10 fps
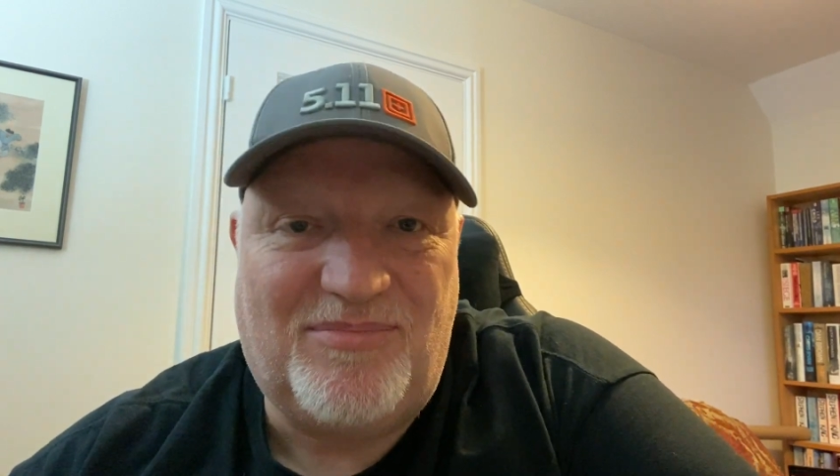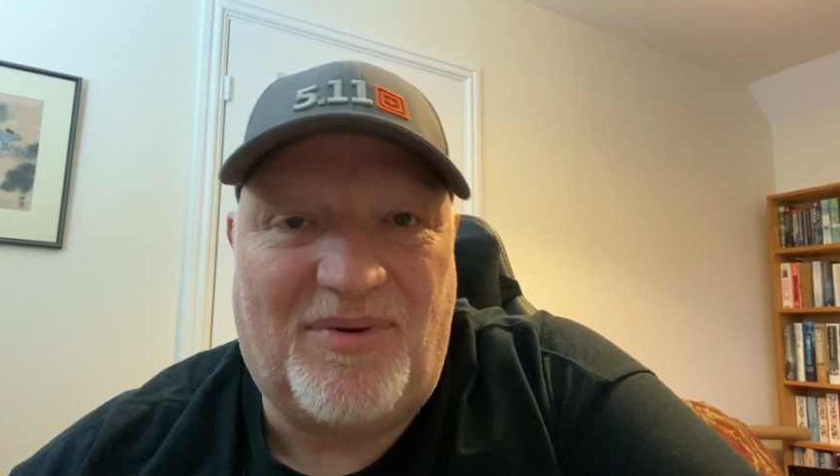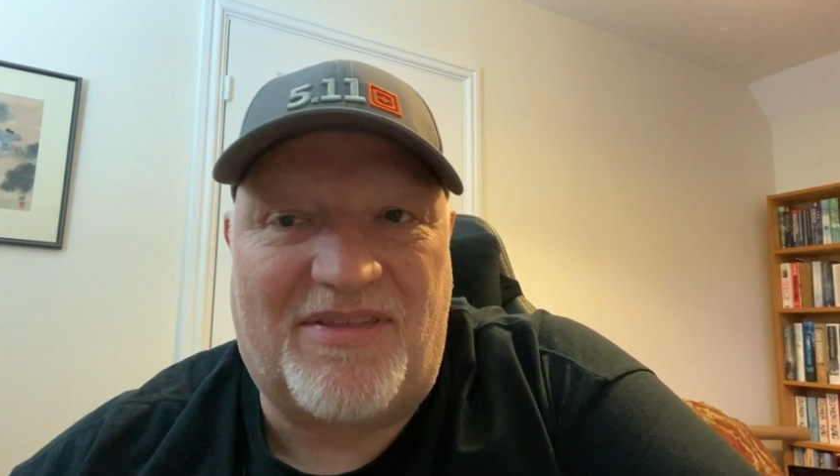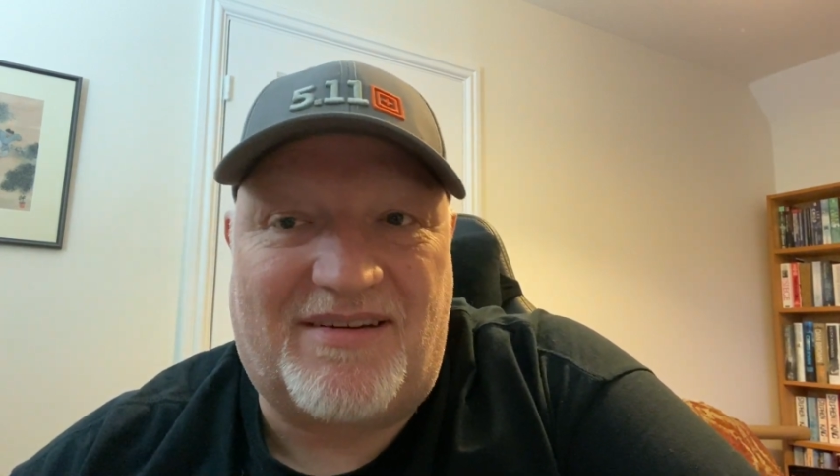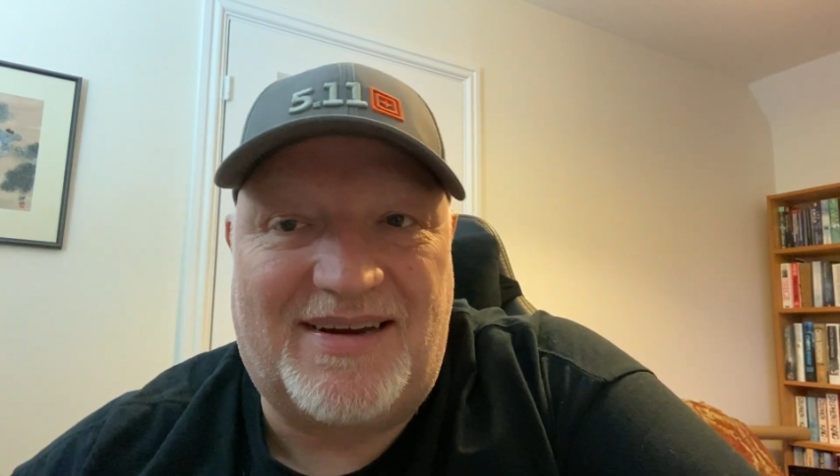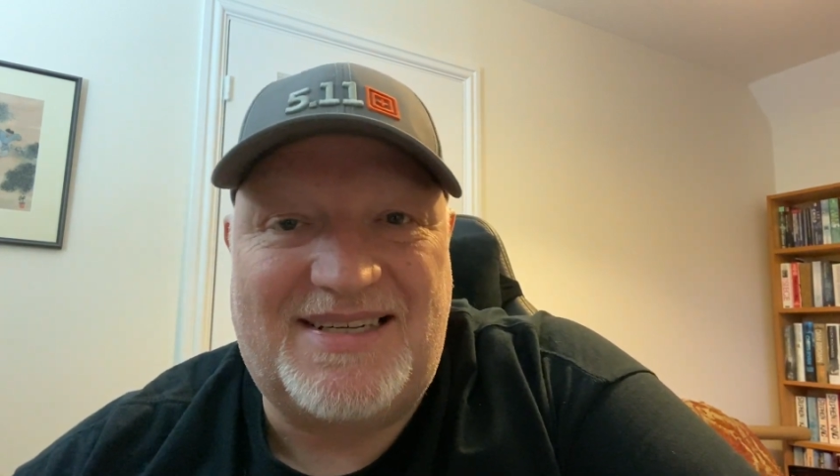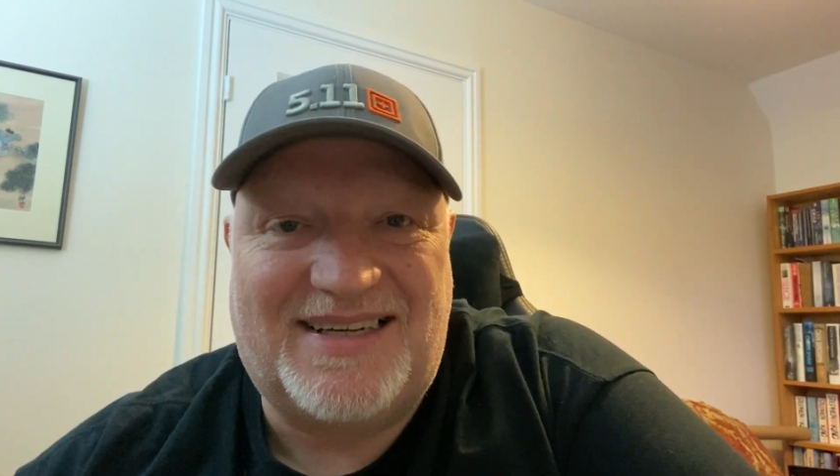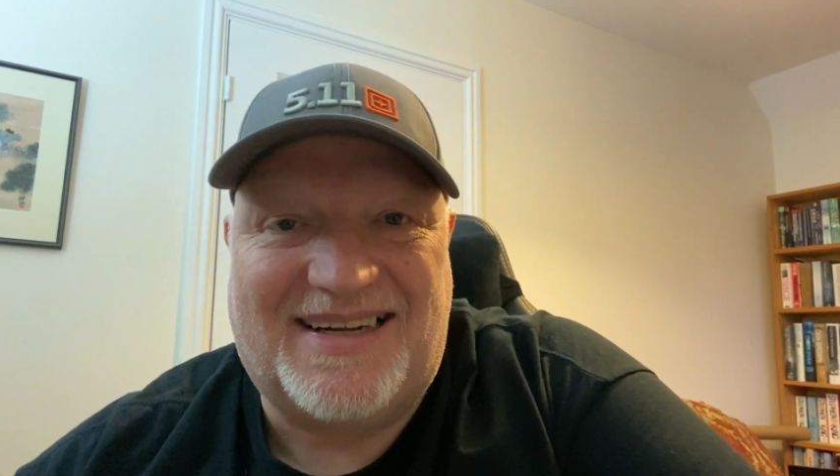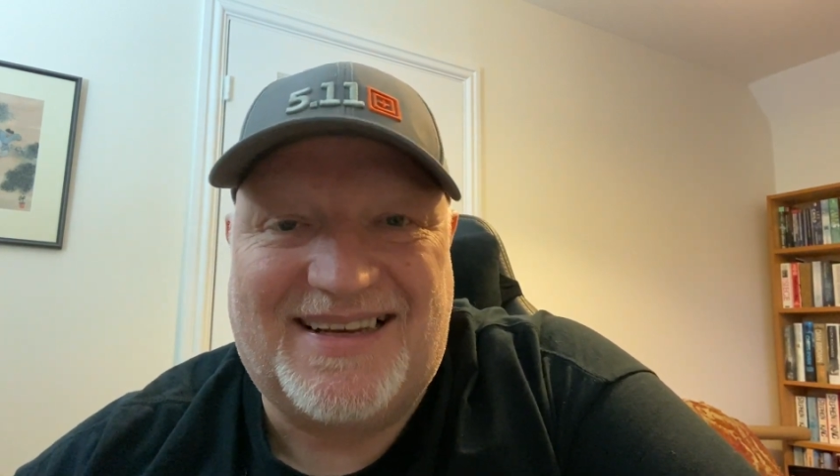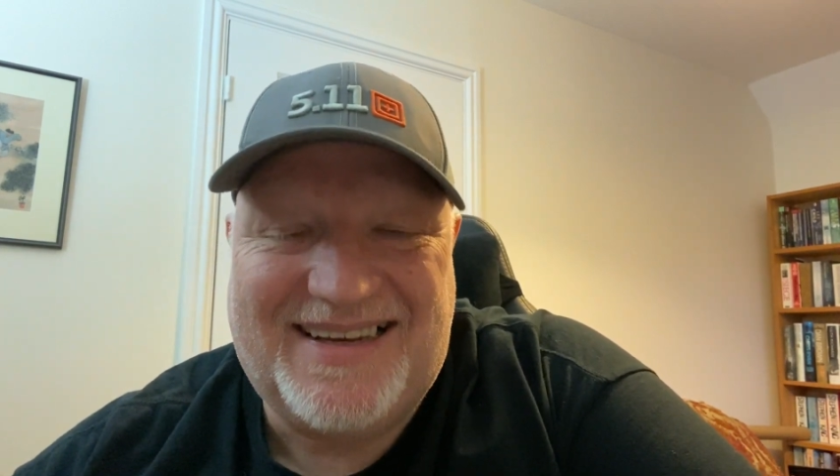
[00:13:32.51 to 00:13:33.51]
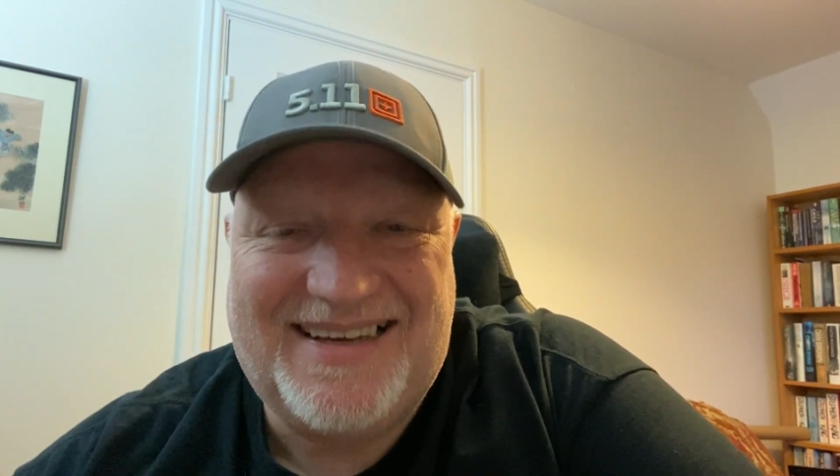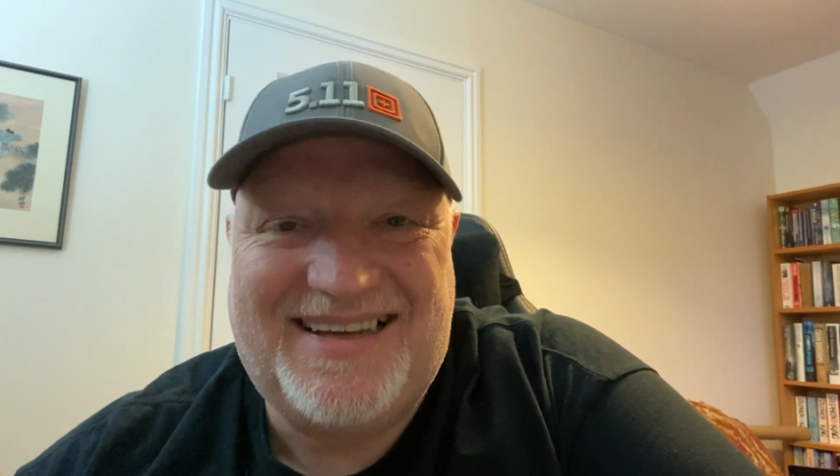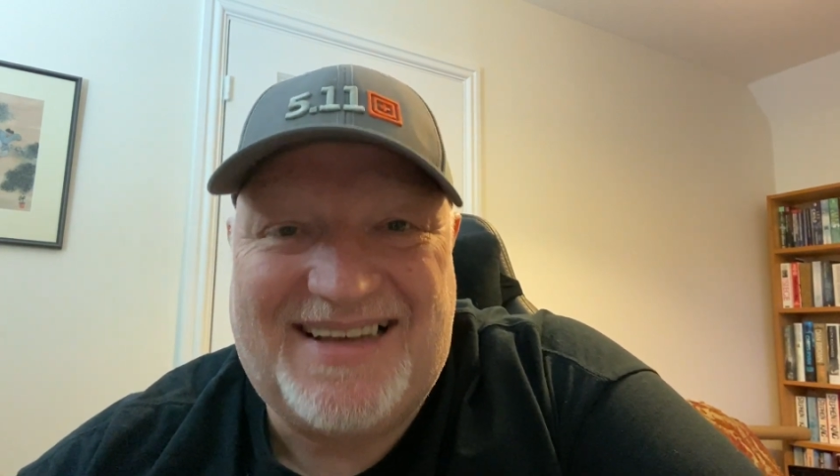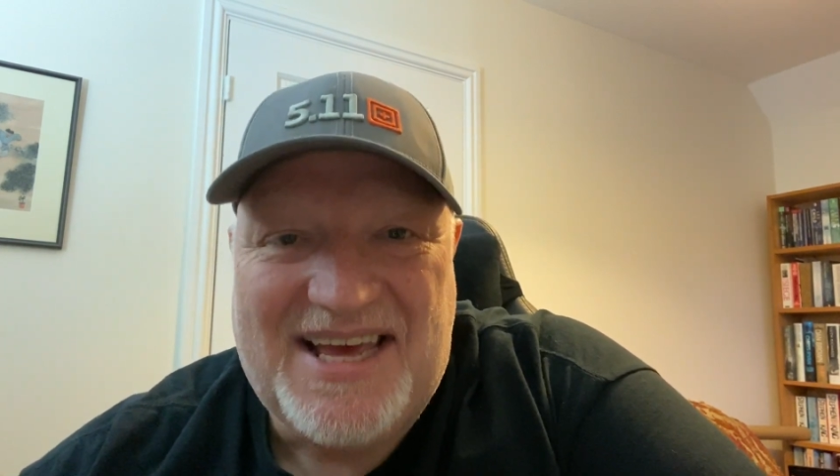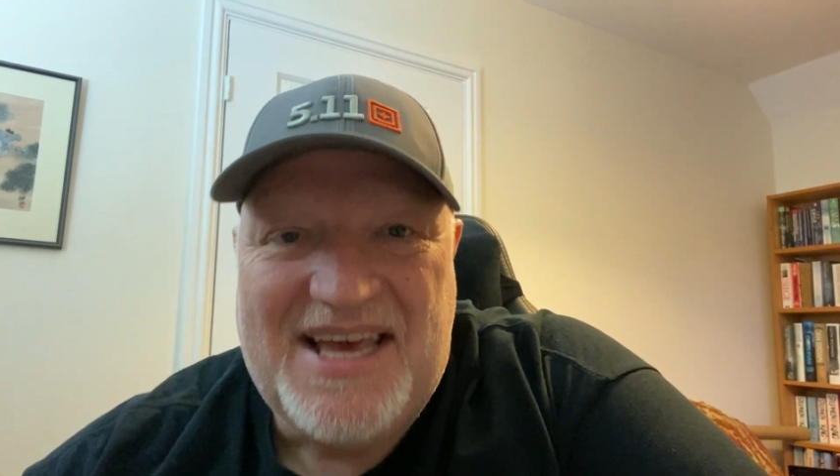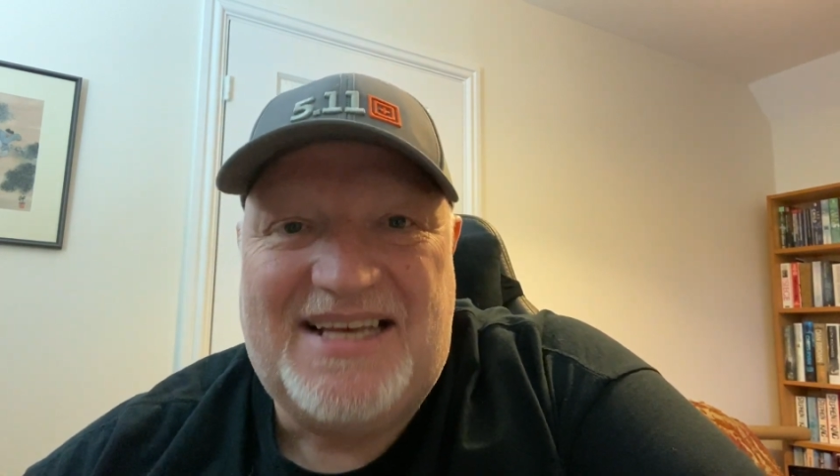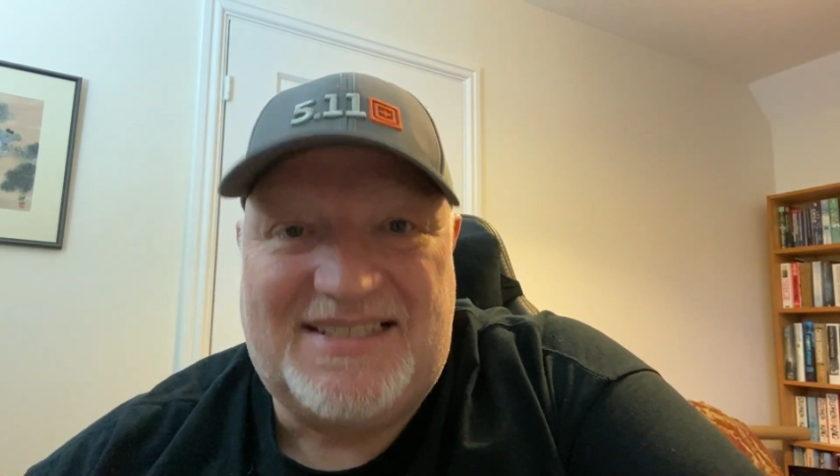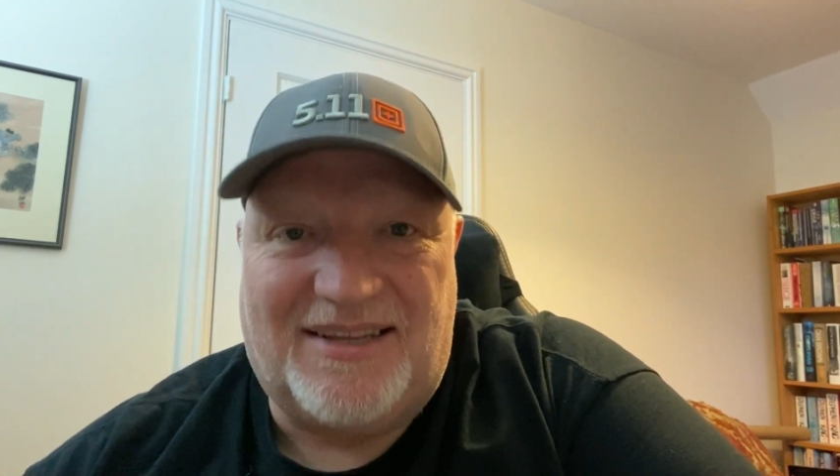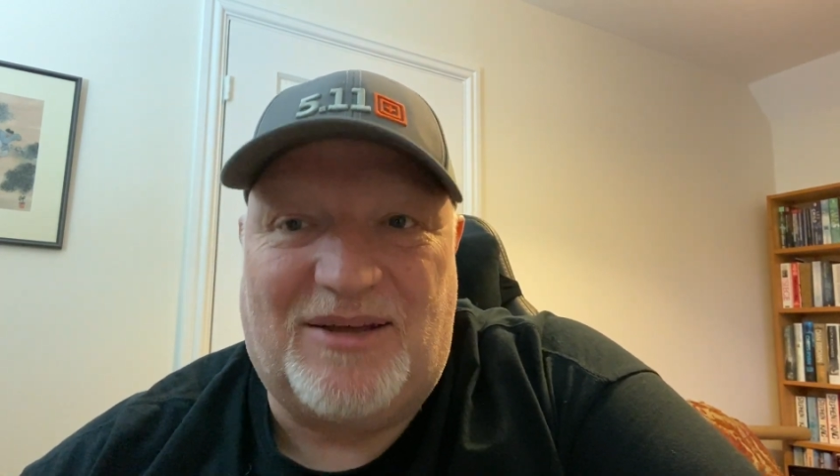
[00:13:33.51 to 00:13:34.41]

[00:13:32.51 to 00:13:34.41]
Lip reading: Botheration. So